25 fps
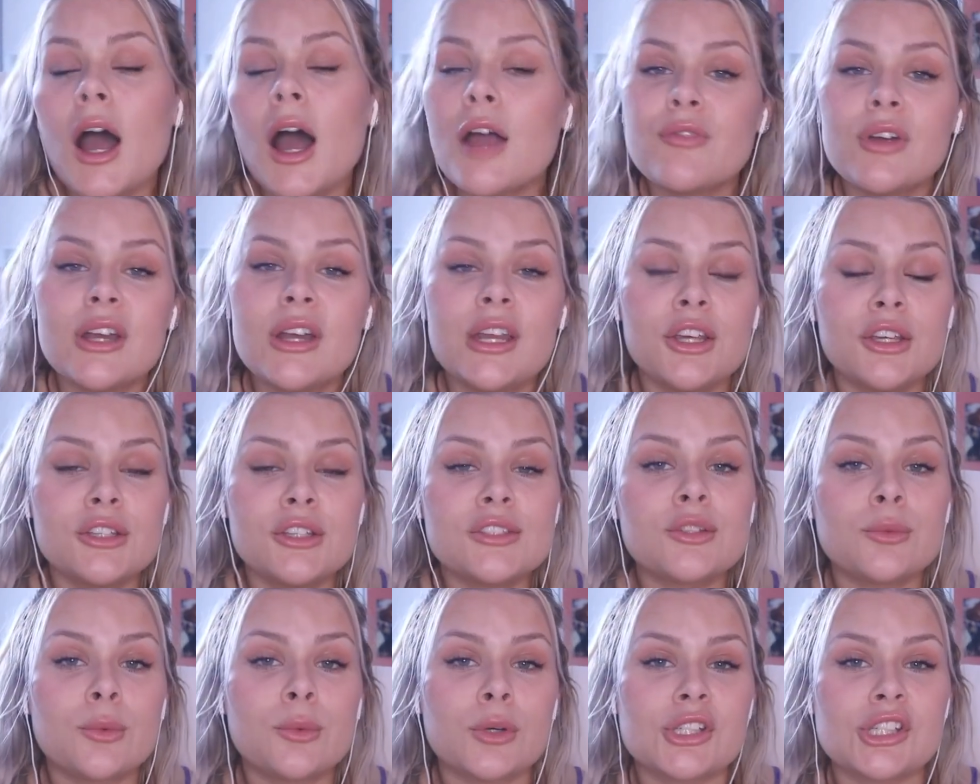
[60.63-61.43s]
I'm really
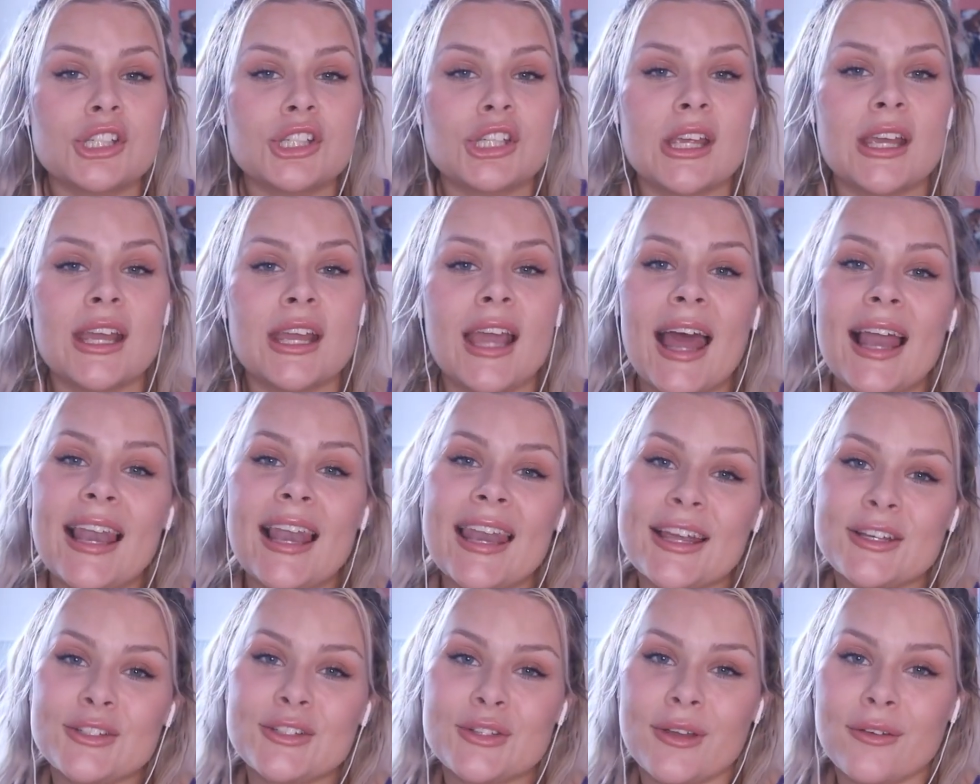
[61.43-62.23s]
used to watching
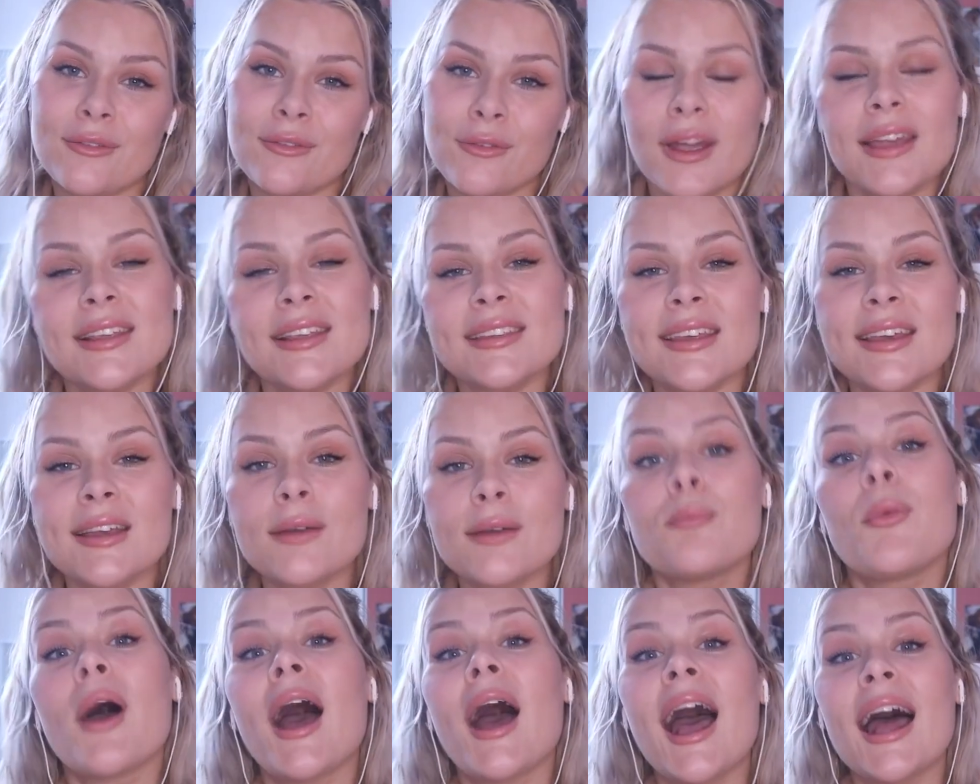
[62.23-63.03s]
electric
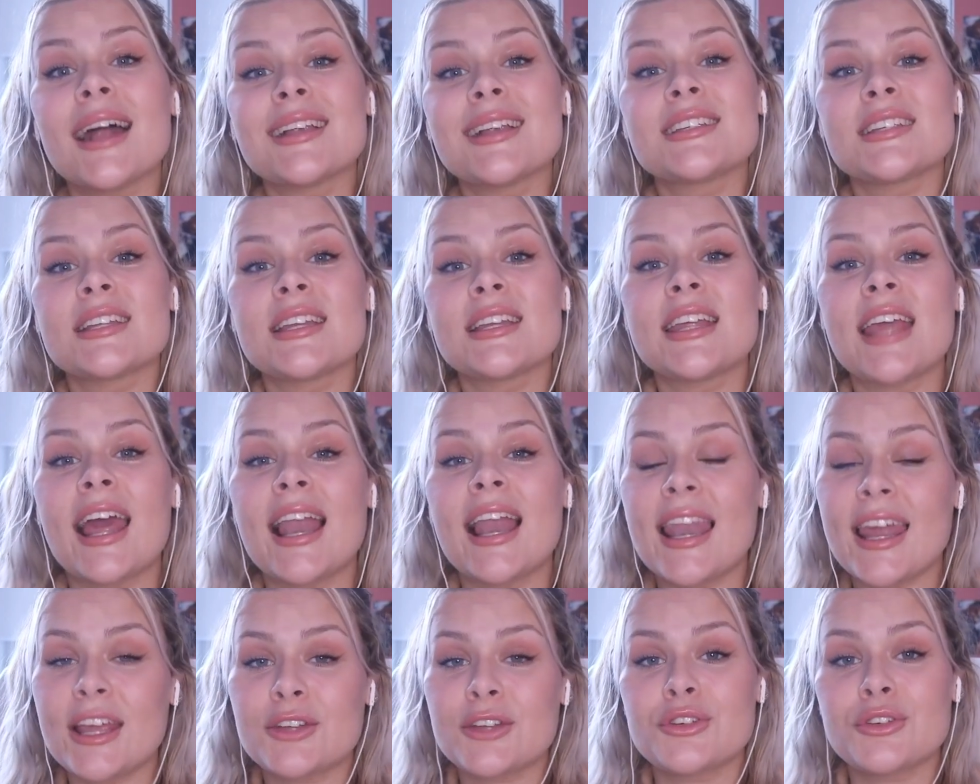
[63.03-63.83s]
racing, but actually
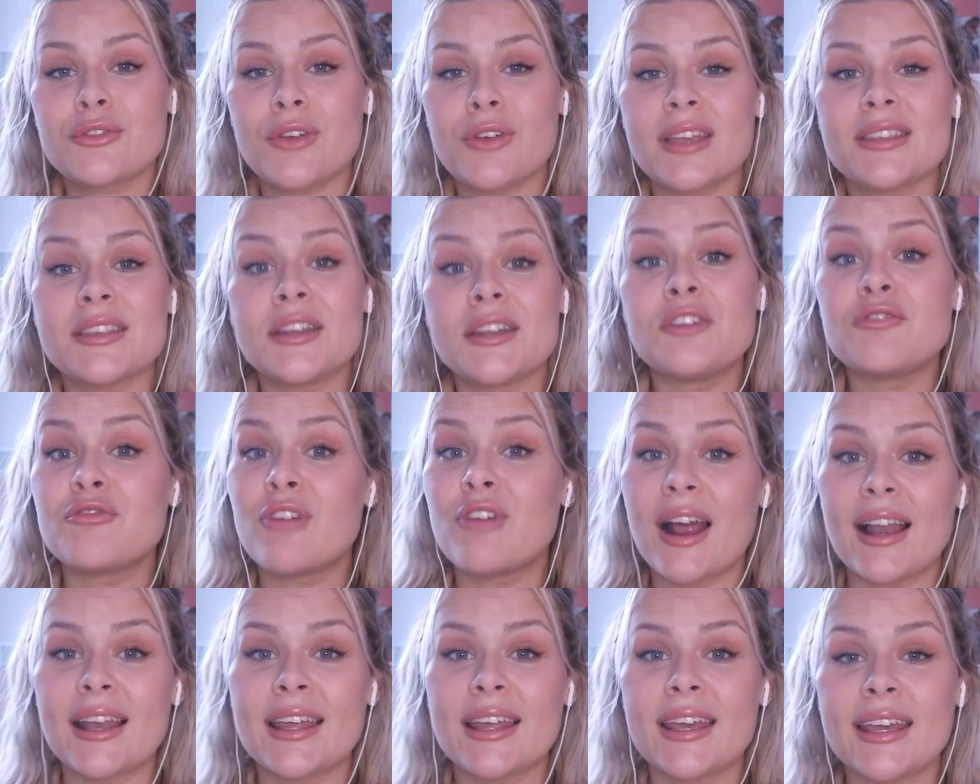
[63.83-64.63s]
electric racing and
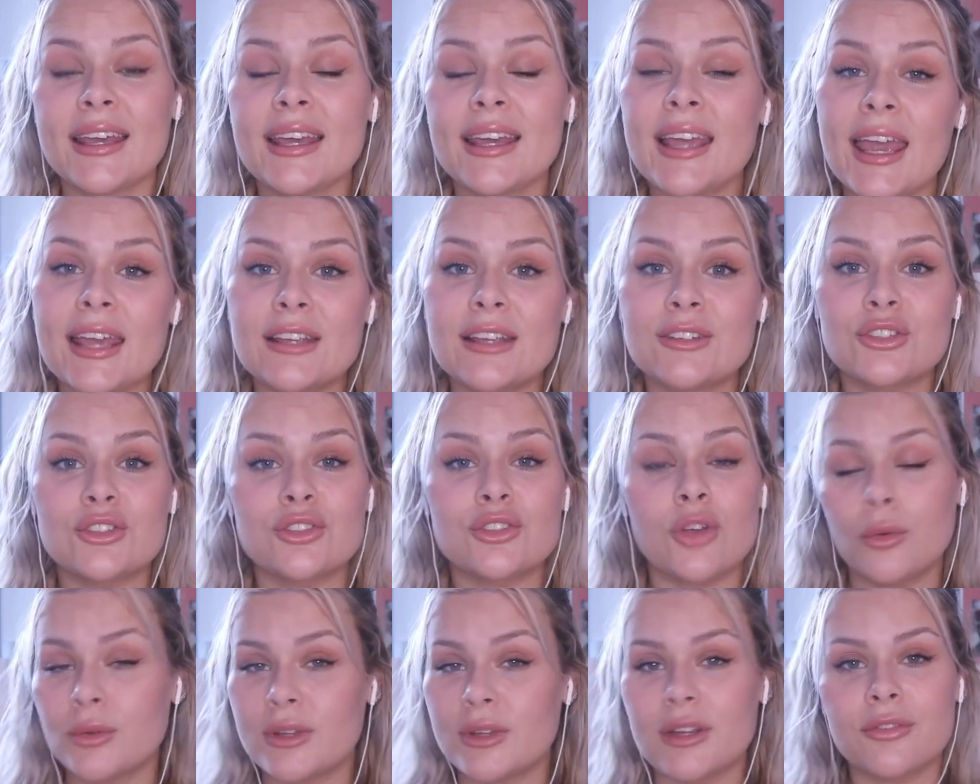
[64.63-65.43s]
rallying is
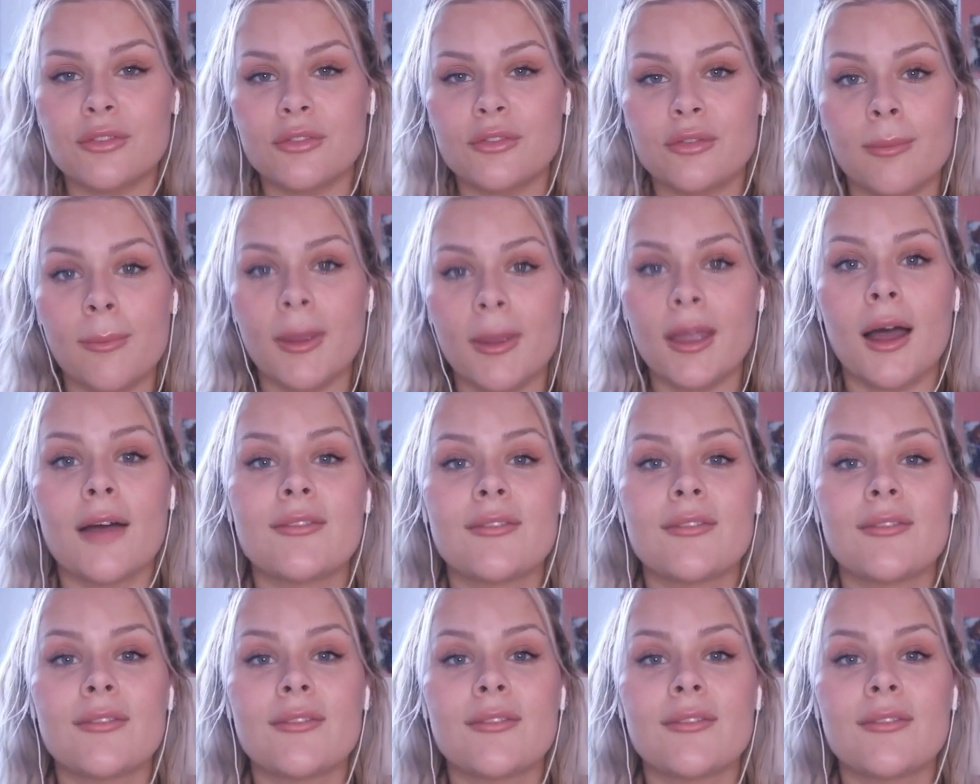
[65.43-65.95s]
so different for me.